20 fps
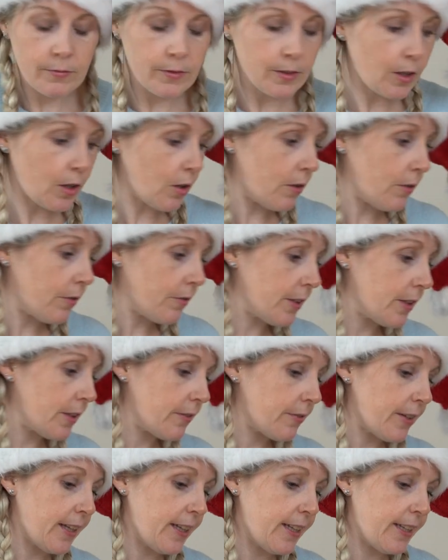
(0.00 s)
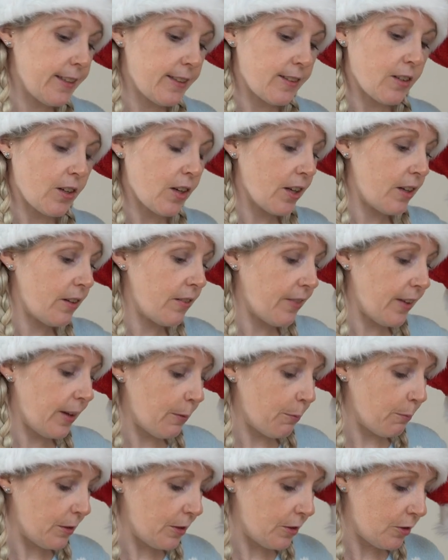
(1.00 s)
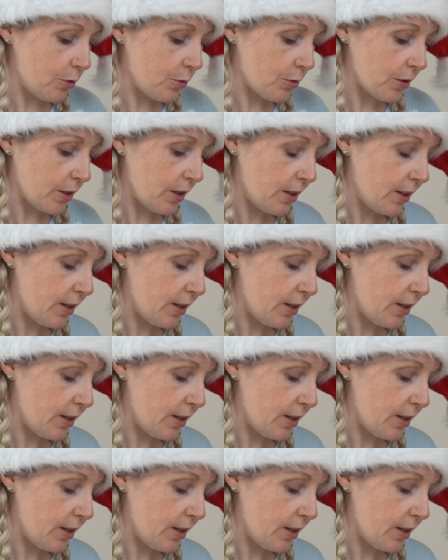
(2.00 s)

Got a feeling it's not going to fit in my so.